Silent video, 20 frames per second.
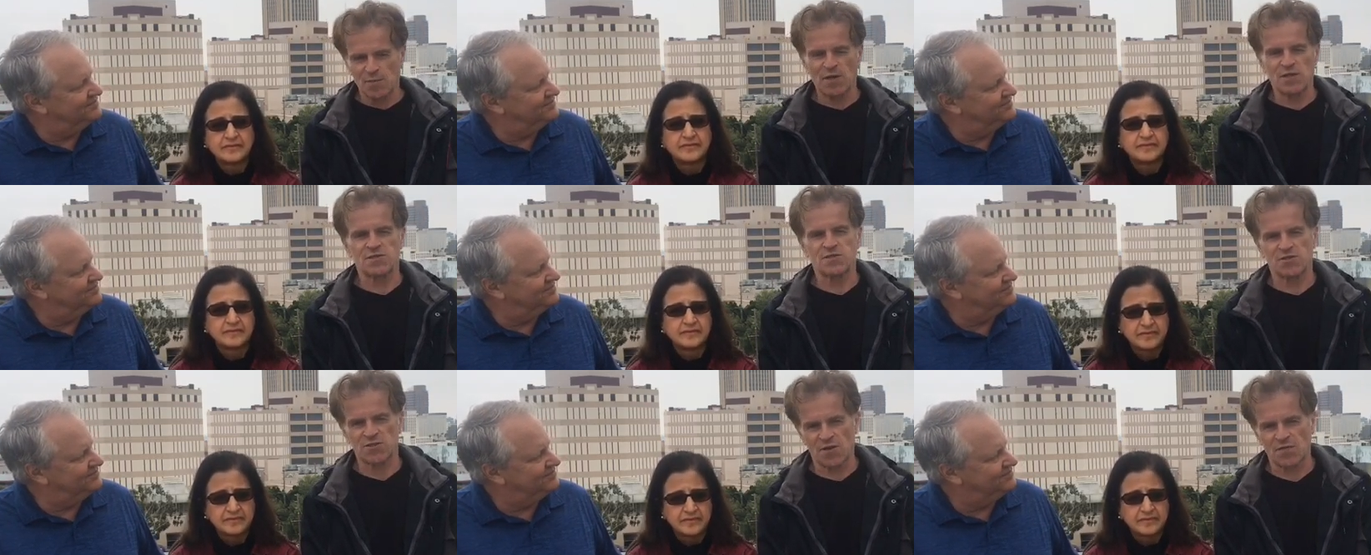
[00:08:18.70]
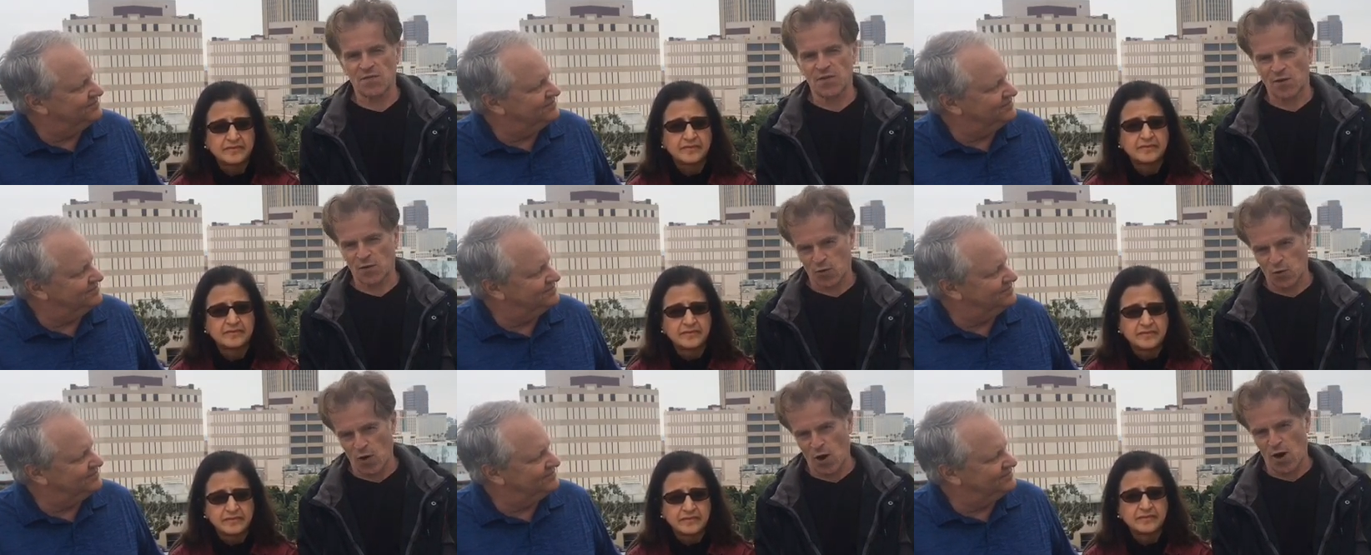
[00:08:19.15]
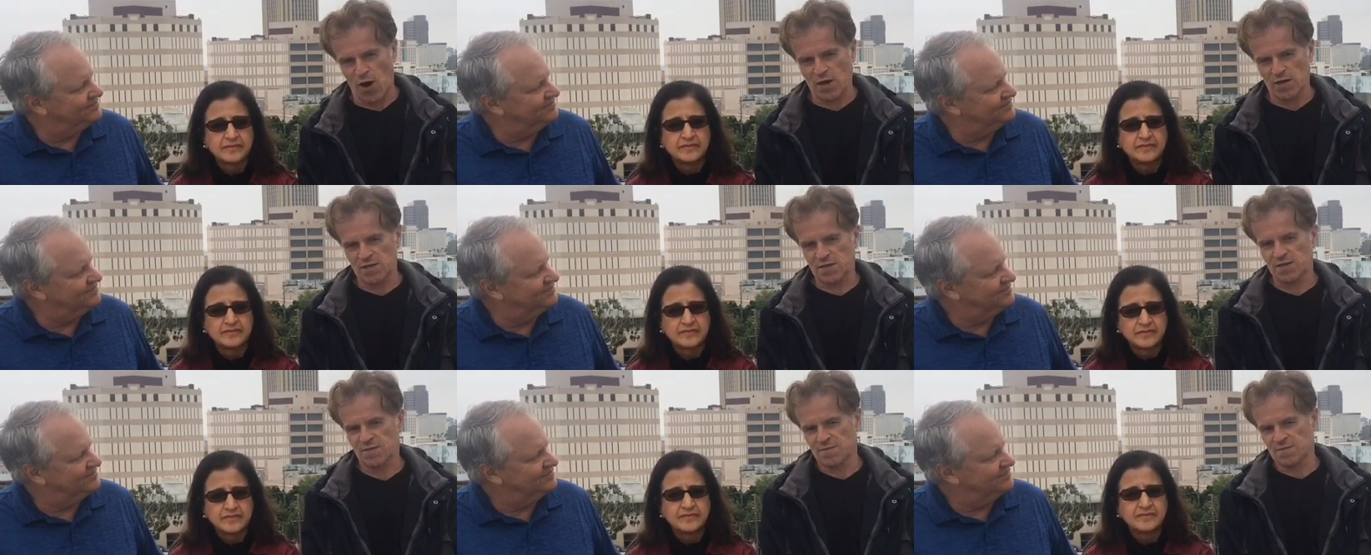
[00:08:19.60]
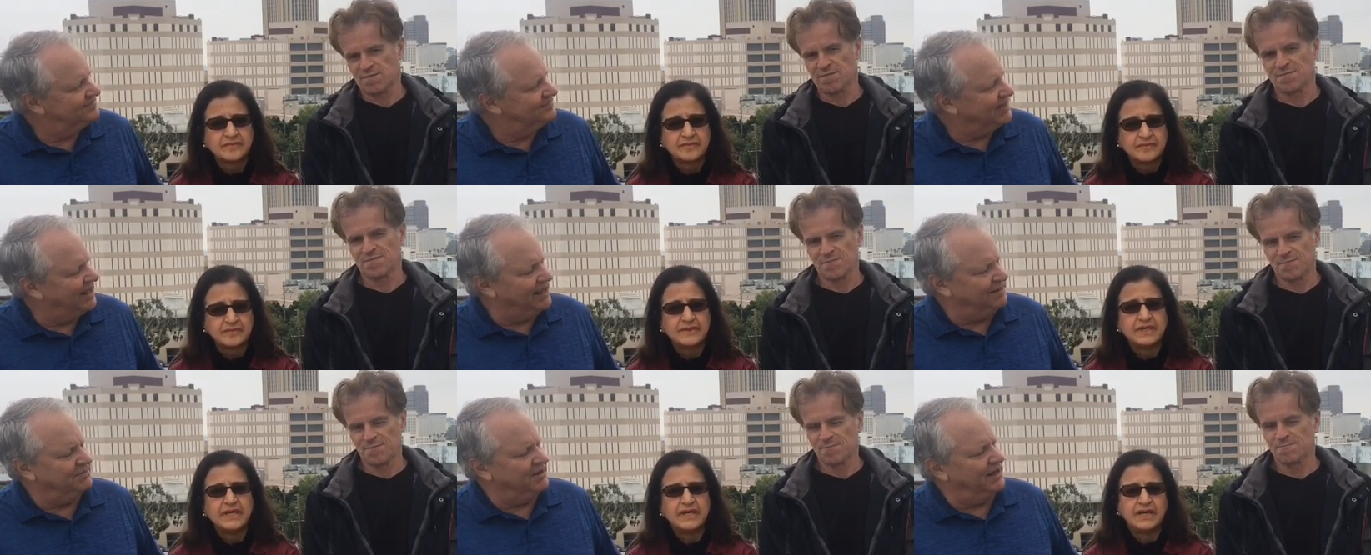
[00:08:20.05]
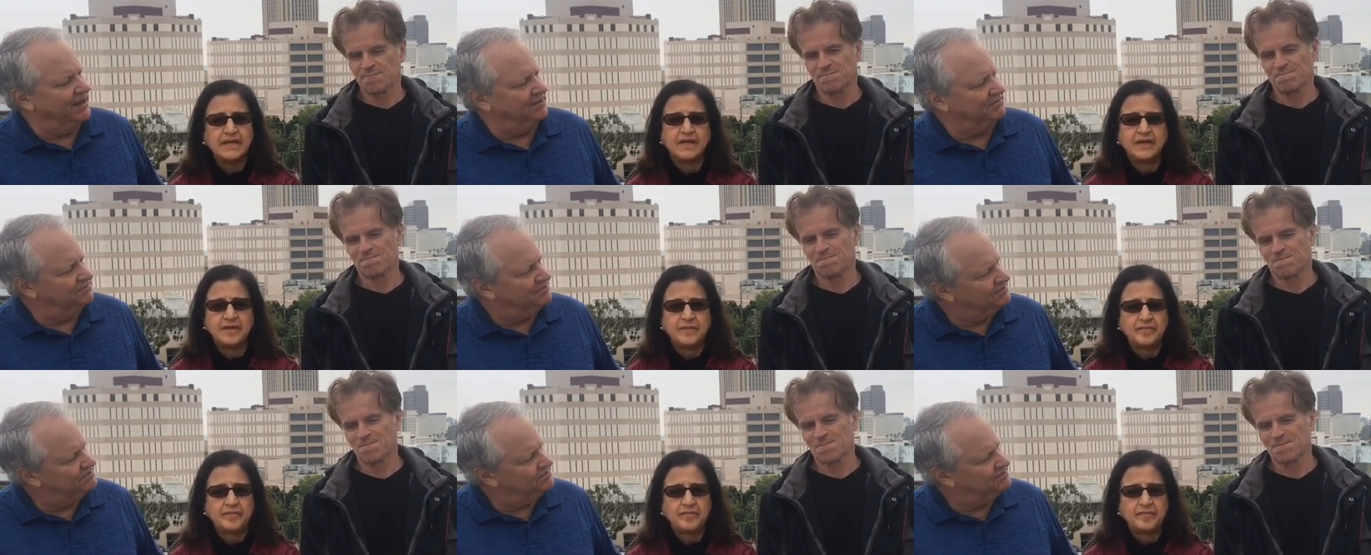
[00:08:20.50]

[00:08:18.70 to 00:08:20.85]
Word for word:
Speaker 1: the message of the cross. Amen.